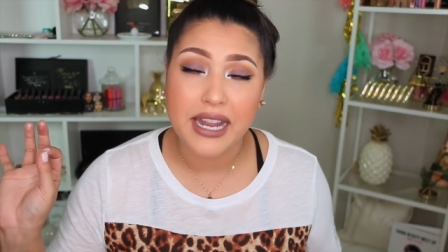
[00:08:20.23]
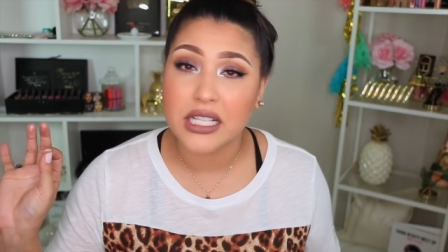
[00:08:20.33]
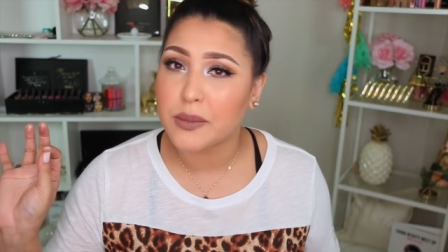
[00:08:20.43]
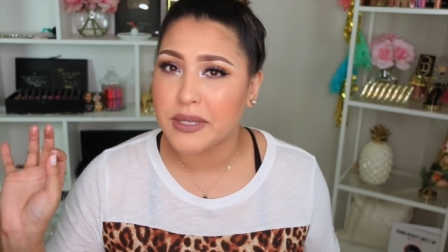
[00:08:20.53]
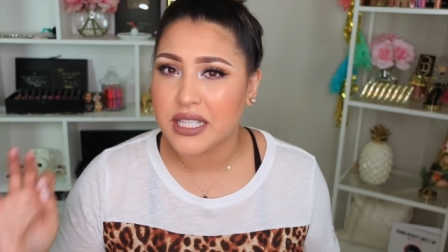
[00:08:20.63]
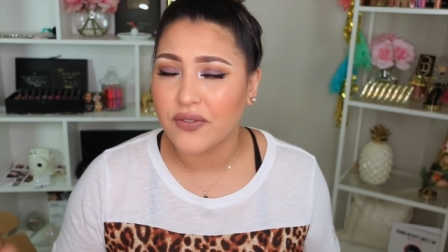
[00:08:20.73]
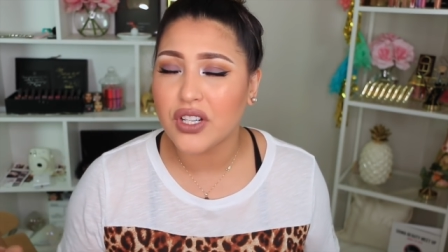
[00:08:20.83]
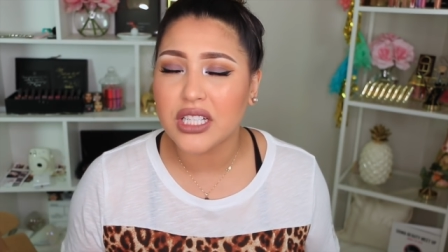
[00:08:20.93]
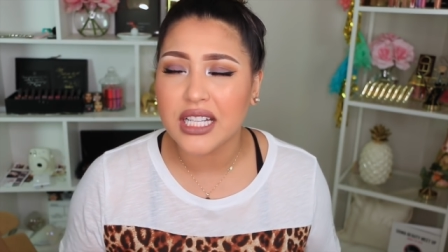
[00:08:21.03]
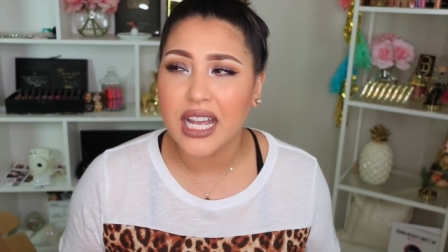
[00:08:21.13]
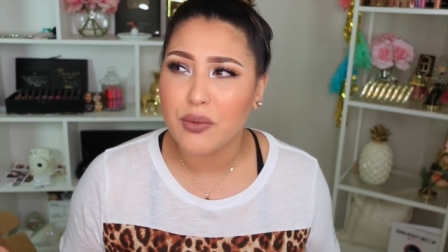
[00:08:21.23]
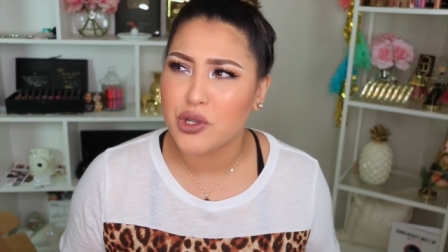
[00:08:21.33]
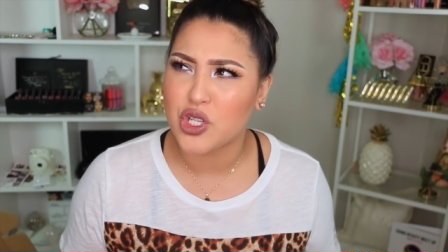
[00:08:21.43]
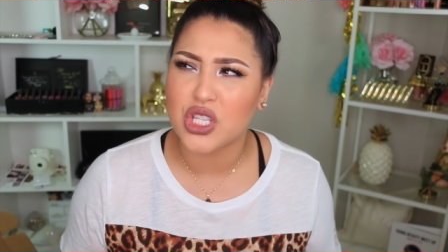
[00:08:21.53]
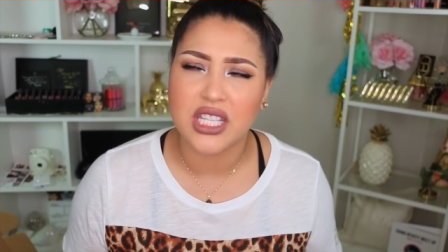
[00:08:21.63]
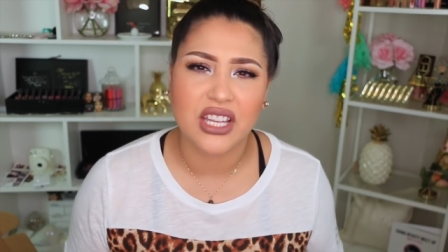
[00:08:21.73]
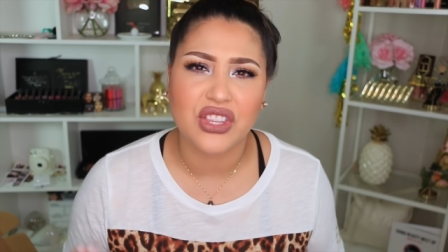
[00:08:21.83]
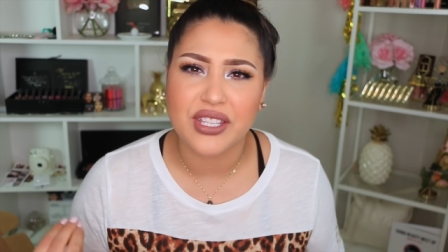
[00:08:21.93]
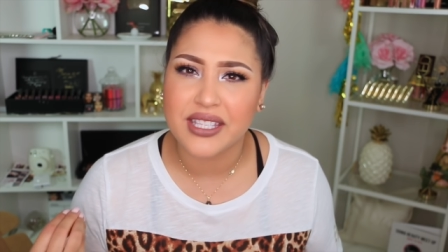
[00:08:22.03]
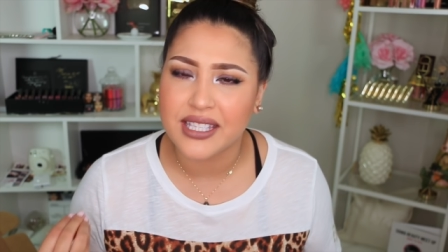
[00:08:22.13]
And specifically, I was just like,
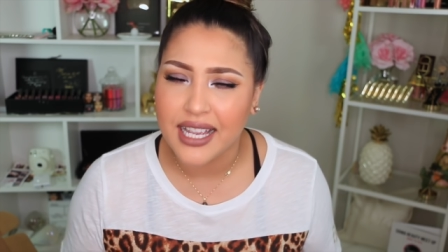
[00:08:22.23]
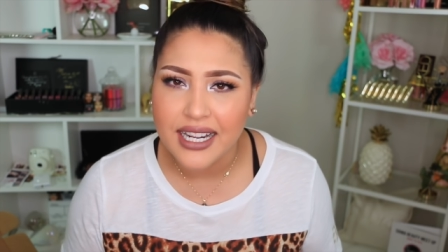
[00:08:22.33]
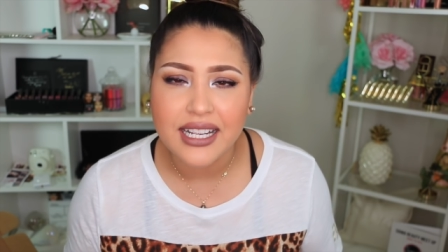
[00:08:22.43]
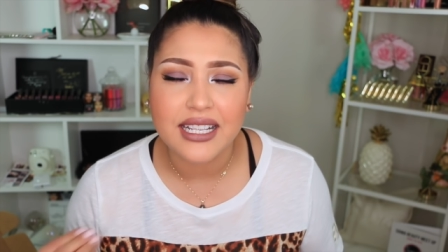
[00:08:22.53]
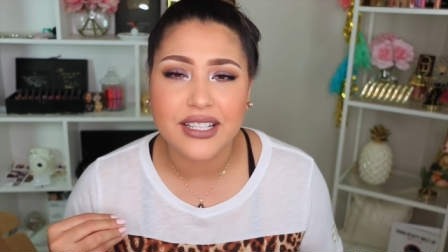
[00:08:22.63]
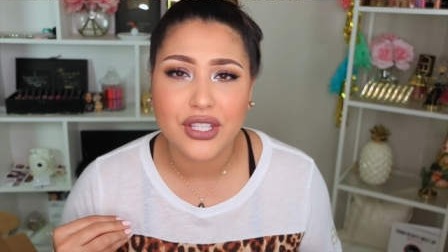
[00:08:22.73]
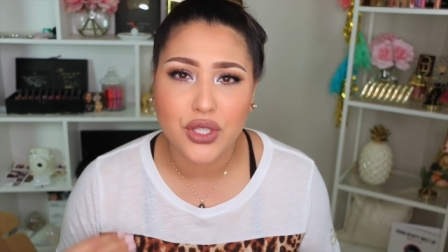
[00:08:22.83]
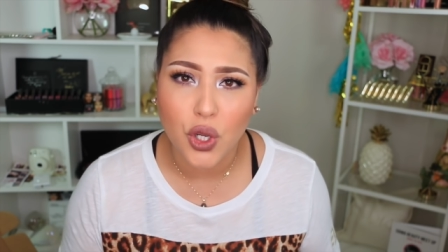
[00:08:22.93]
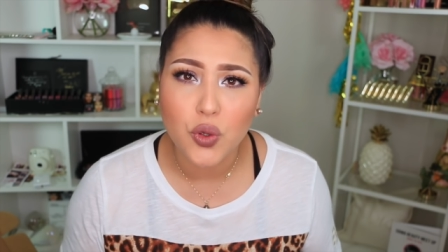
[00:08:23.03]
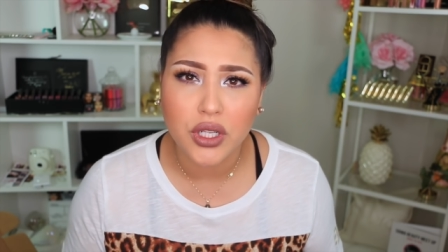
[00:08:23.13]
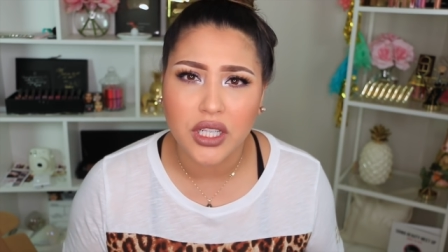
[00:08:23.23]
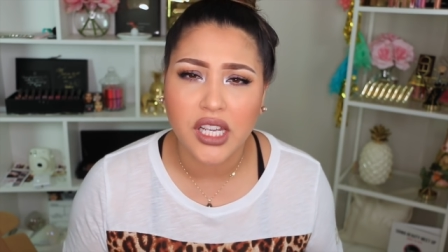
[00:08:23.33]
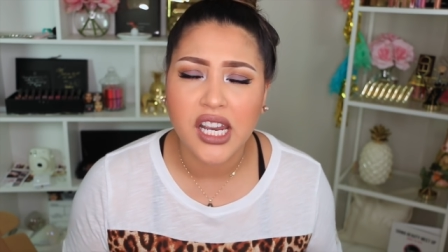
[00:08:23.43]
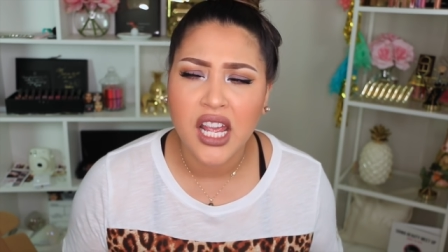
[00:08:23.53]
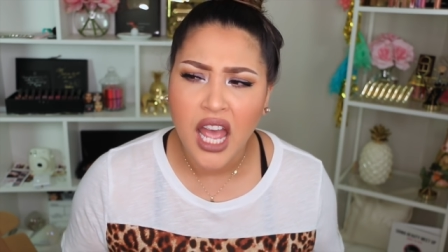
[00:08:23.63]
the scent is so good.